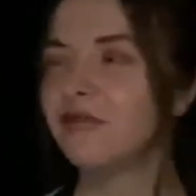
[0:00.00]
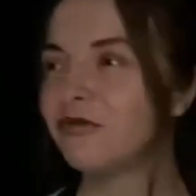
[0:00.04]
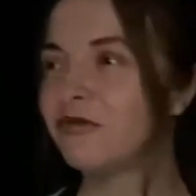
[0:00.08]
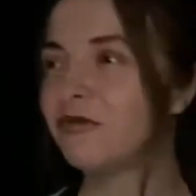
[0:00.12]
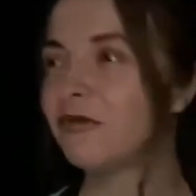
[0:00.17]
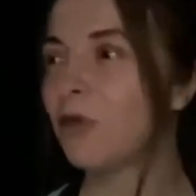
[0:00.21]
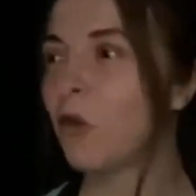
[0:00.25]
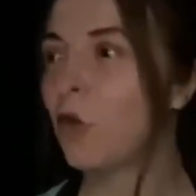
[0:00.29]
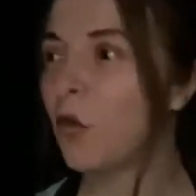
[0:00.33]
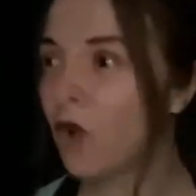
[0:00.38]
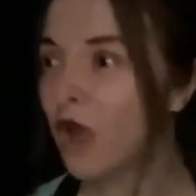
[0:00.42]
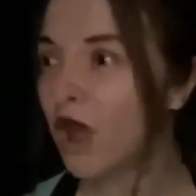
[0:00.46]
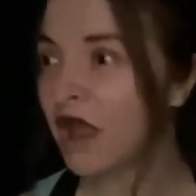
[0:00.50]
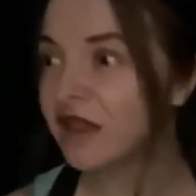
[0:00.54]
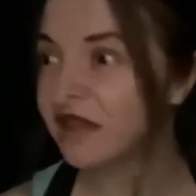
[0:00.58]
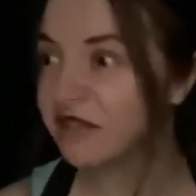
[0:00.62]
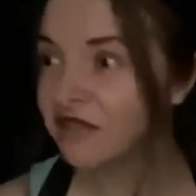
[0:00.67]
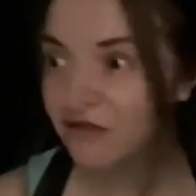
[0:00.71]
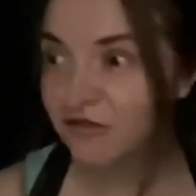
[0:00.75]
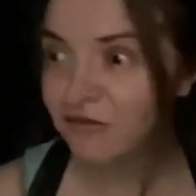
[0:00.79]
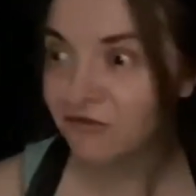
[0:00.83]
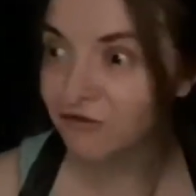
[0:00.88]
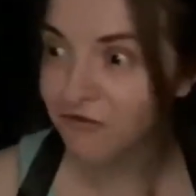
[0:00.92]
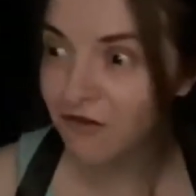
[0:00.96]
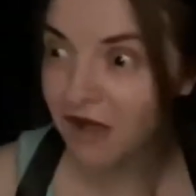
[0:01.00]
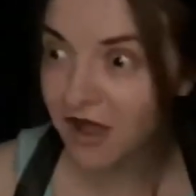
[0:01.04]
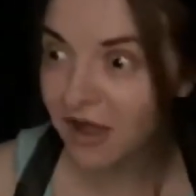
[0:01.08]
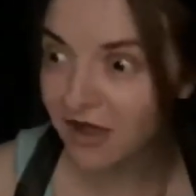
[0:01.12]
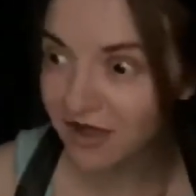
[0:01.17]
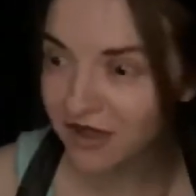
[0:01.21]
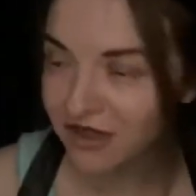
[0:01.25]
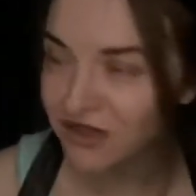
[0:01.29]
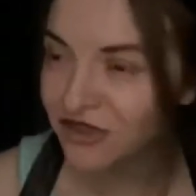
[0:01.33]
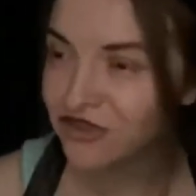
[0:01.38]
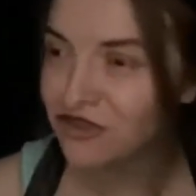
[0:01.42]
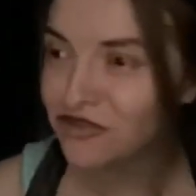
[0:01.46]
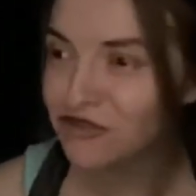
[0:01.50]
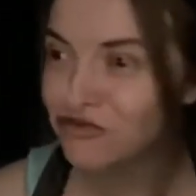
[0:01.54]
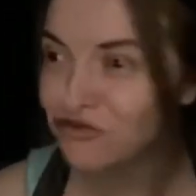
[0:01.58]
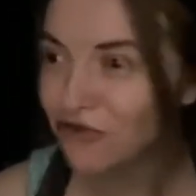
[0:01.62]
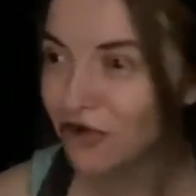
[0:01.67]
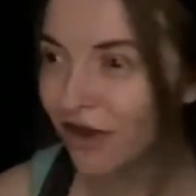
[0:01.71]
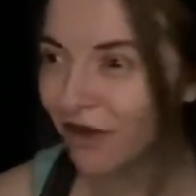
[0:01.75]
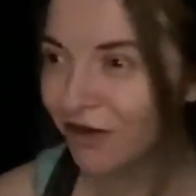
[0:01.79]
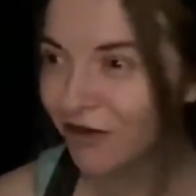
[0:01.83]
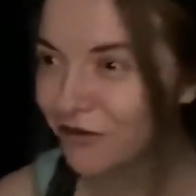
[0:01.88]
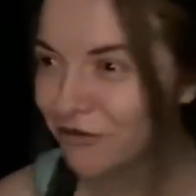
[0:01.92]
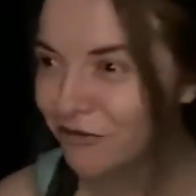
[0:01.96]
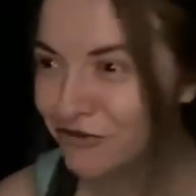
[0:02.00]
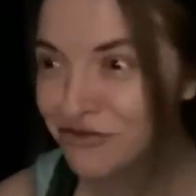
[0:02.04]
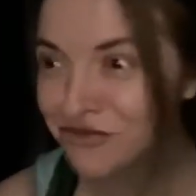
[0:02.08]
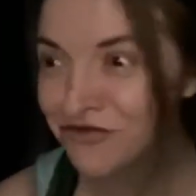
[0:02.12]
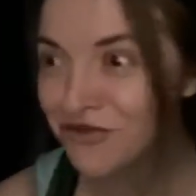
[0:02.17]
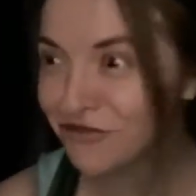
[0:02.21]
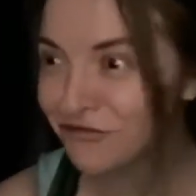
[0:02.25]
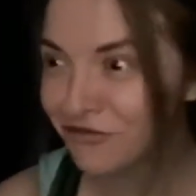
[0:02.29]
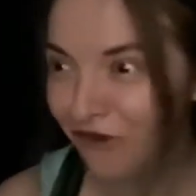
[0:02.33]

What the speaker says: What the fuck are you? Who the